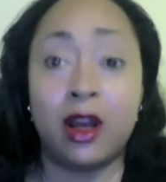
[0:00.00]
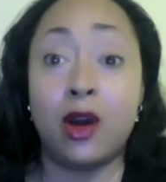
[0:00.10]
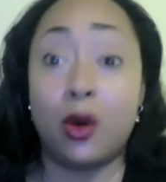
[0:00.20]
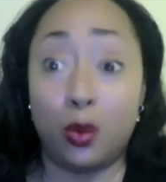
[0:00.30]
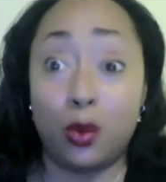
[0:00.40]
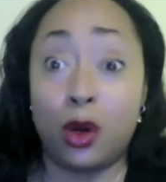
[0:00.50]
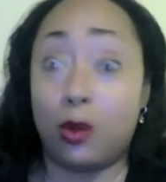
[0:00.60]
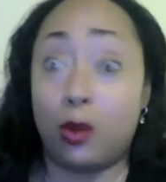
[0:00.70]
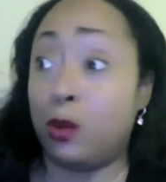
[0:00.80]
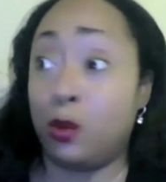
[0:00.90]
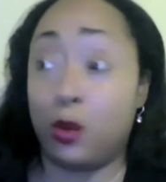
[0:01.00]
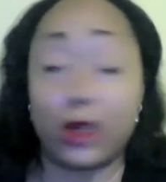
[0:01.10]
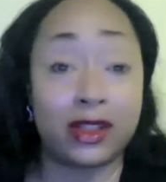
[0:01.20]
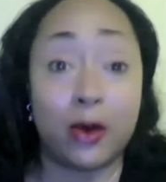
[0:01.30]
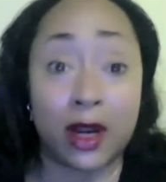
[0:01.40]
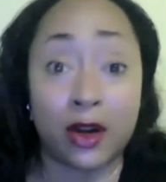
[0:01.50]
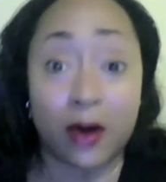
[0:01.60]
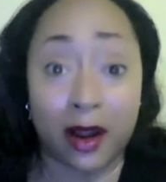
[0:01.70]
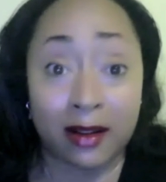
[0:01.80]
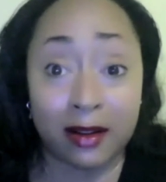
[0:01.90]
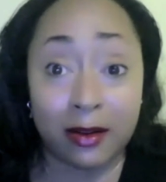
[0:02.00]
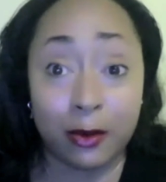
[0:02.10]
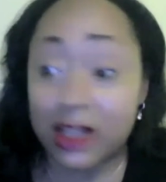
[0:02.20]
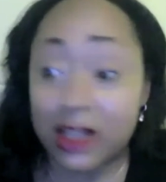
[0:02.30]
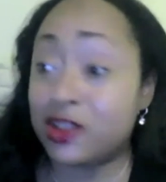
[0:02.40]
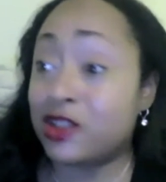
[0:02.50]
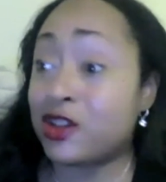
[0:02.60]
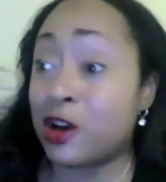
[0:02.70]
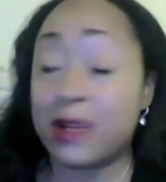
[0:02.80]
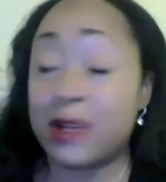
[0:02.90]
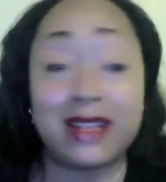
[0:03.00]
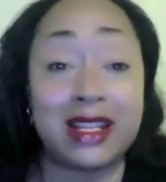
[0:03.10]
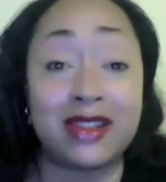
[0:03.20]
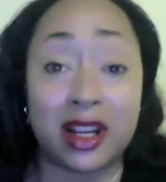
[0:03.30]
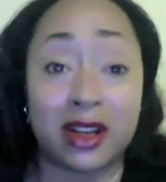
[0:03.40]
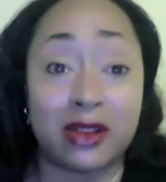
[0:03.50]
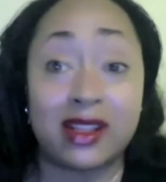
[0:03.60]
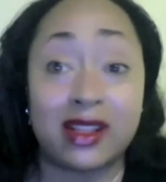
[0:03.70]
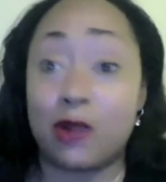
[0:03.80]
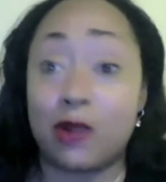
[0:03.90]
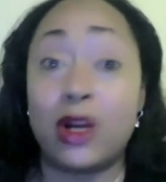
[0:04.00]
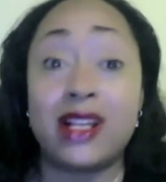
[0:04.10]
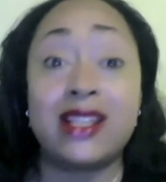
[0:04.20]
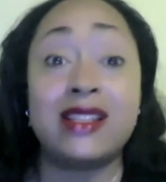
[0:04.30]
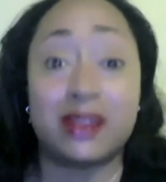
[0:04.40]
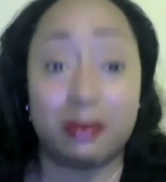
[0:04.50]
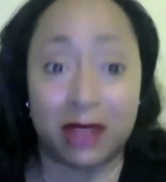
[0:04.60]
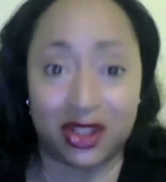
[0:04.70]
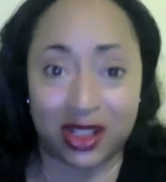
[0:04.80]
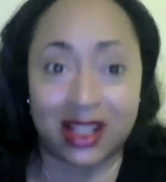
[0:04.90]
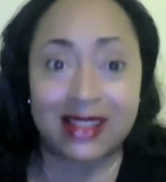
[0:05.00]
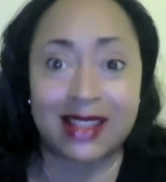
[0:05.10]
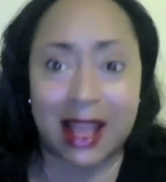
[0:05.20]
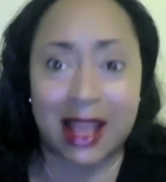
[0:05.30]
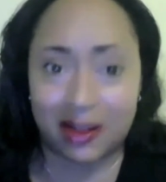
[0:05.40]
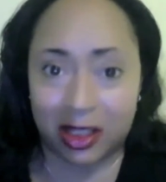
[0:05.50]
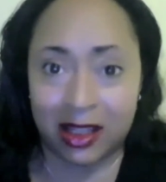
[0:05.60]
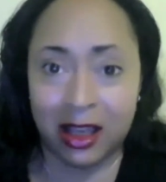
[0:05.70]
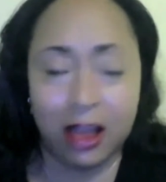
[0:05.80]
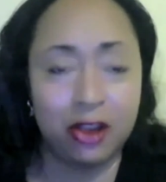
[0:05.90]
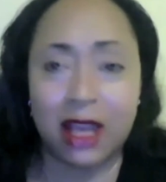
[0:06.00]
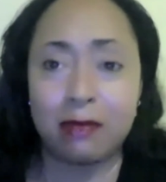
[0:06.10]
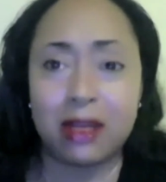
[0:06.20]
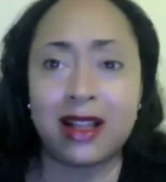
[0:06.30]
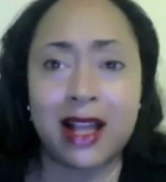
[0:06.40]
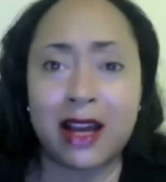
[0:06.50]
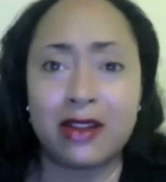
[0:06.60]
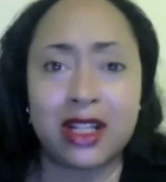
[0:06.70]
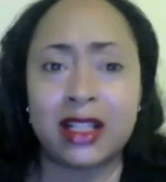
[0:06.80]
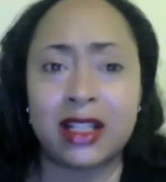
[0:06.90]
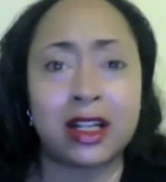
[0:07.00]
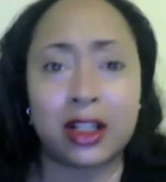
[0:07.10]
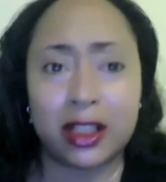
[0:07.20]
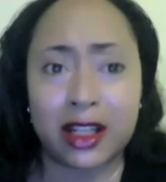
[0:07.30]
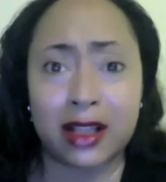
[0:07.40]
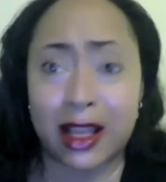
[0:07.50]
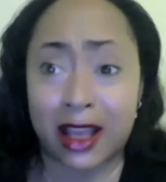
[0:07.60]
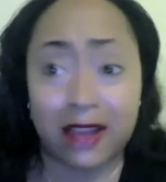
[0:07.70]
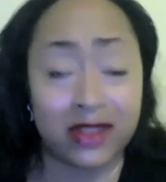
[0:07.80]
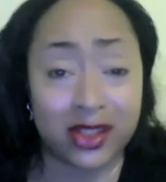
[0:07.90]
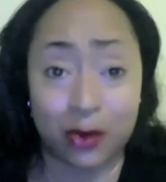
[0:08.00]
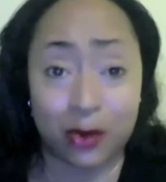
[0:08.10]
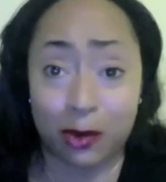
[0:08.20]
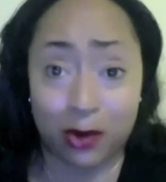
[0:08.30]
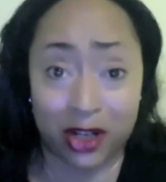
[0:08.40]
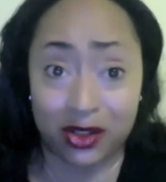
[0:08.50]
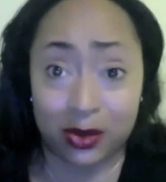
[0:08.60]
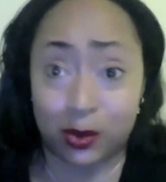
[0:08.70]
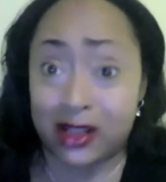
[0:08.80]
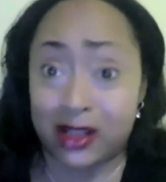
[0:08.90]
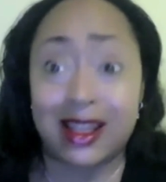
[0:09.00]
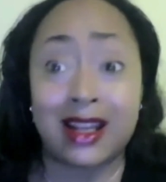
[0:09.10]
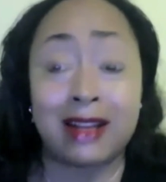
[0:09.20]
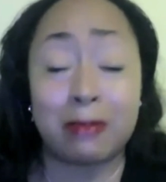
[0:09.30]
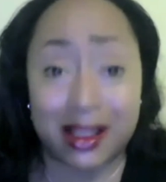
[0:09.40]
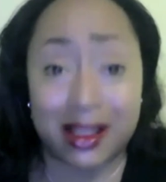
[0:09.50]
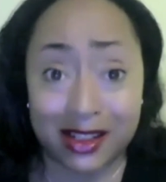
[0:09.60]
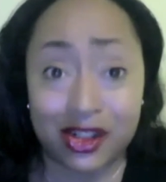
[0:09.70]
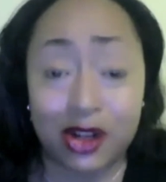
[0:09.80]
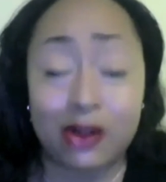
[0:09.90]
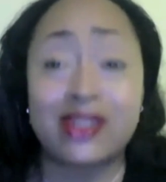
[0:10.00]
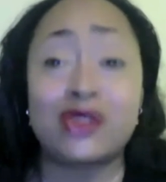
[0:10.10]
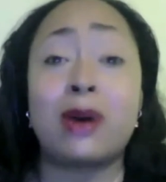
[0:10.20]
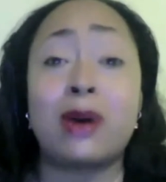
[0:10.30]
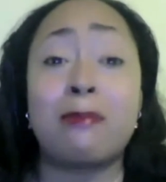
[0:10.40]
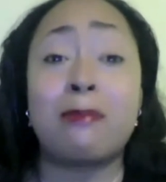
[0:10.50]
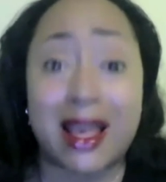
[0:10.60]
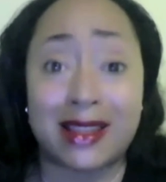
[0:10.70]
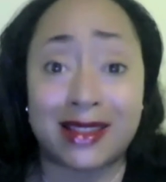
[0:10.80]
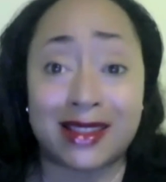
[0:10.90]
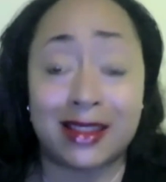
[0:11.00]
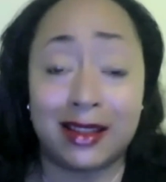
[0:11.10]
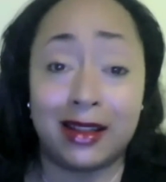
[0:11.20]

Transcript: wh- what's going on we need to determine details like what is the mission exactly can be cloudy and unclear like evanston reparations was and because it turned into a mess